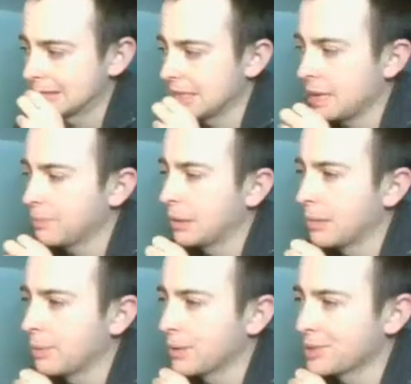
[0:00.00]
Ian played
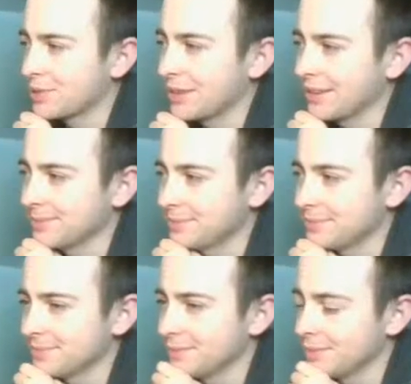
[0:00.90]
Pump Out yesterday.
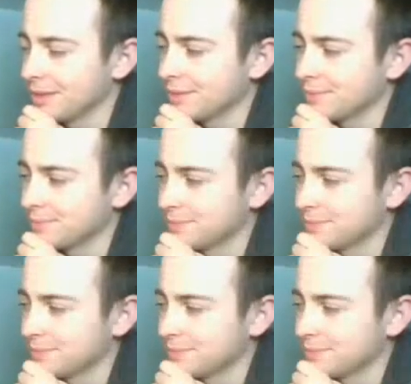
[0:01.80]
Yeah.